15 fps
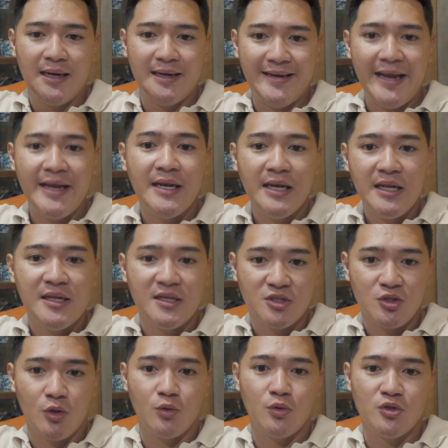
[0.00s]
they need this
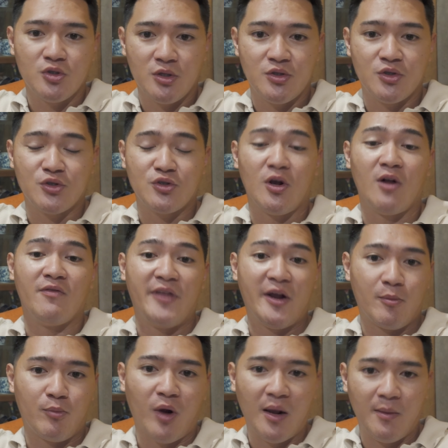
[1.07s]
solution to solve their
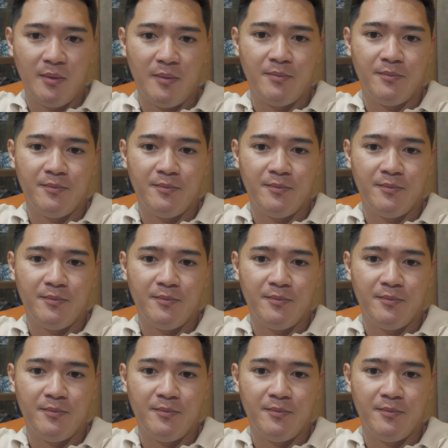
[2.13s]
problem.